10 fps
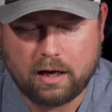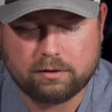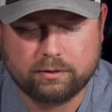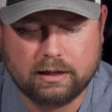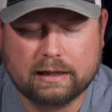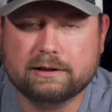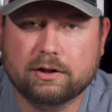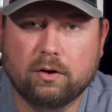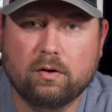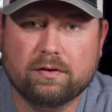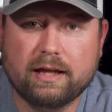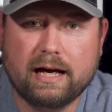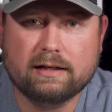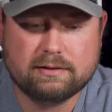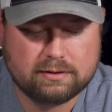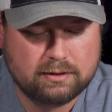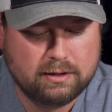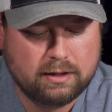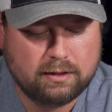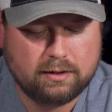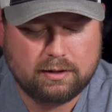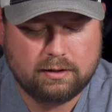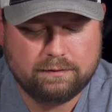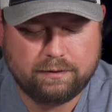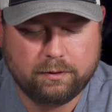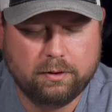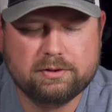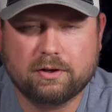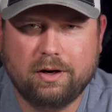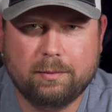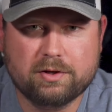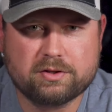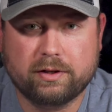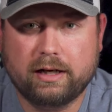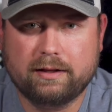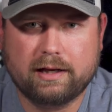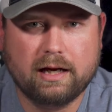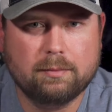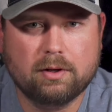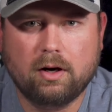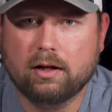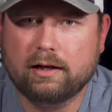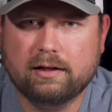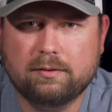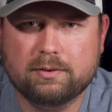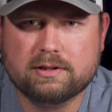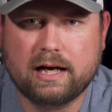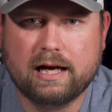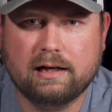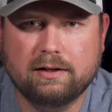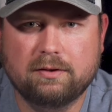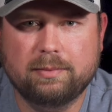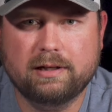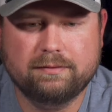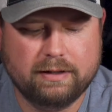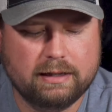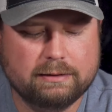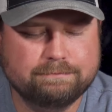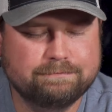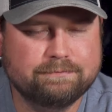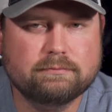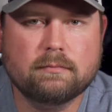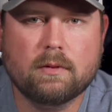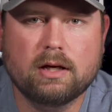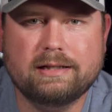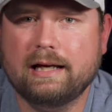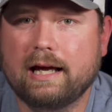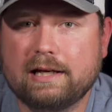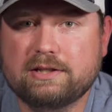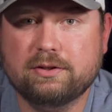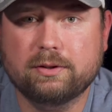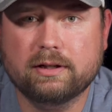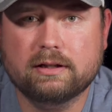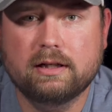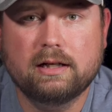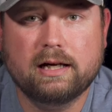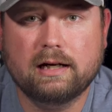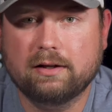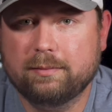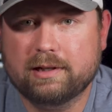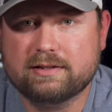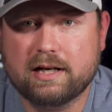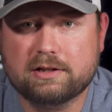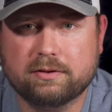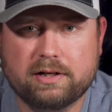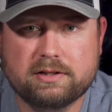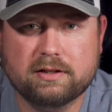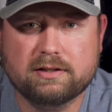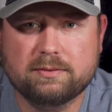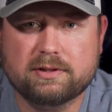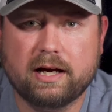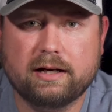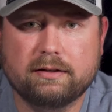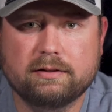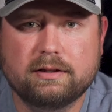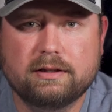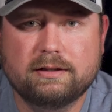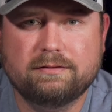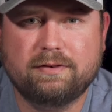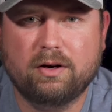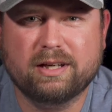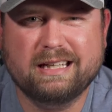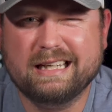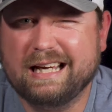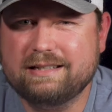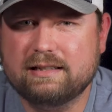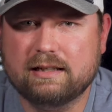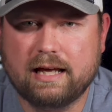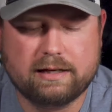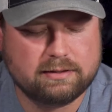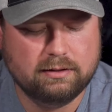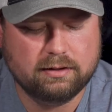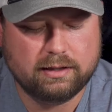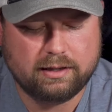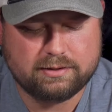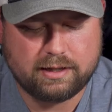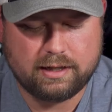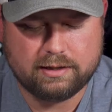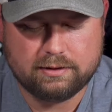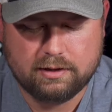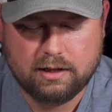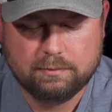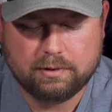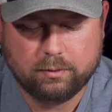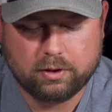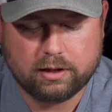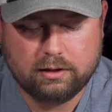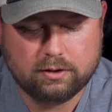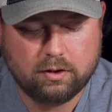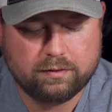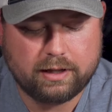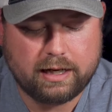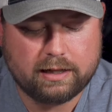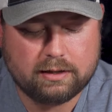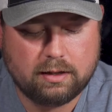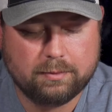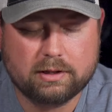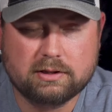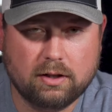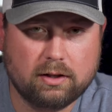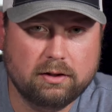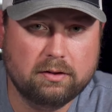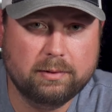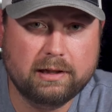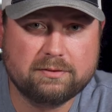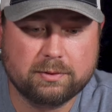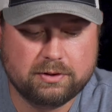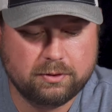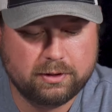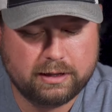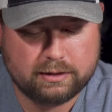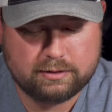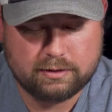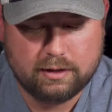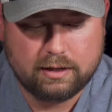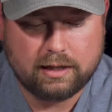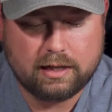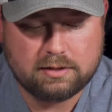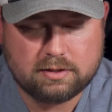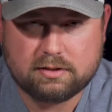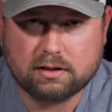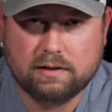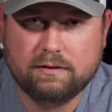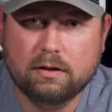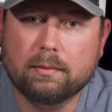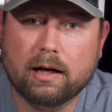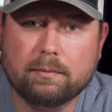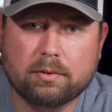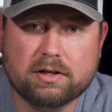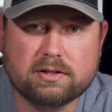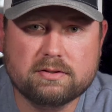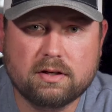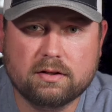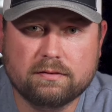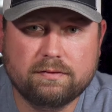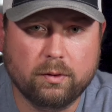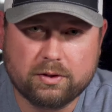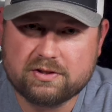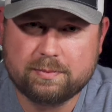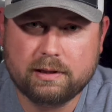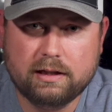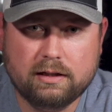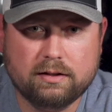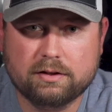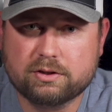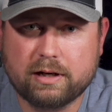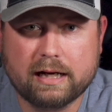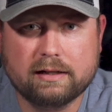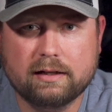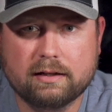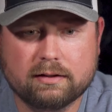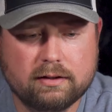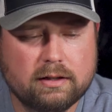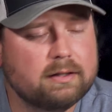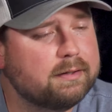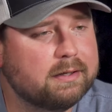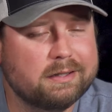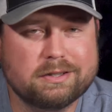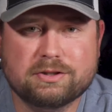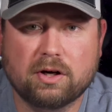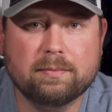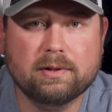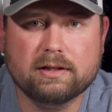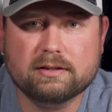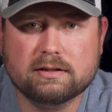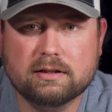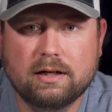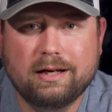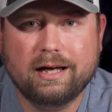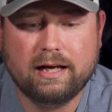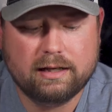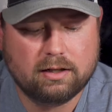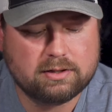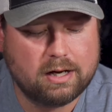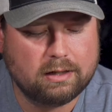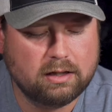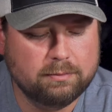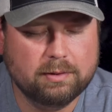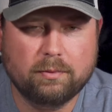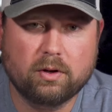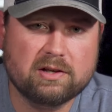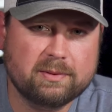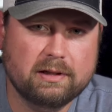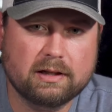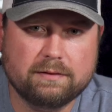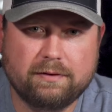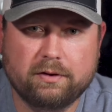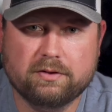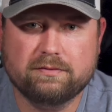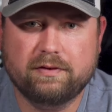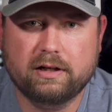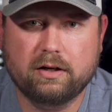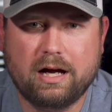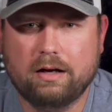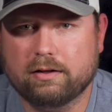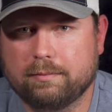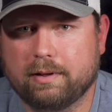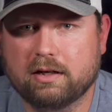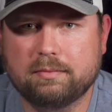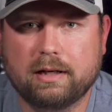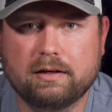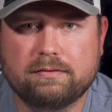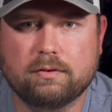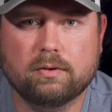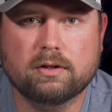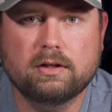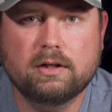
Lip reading: really like to go over that. The photos are almost straight out of the camera. All I did was add a little bit of a dehaze to it and a little bit of saturation because it was kind of foggy and hazy and nasty looking outside. But we're going to look over that. I'm going to talk a little bit as we're doing it, and just to give you my impressions on the focus speed, the tracking, the sharpness, and I'll talk a little bit more as we look at the photos and video how it compared to my F4.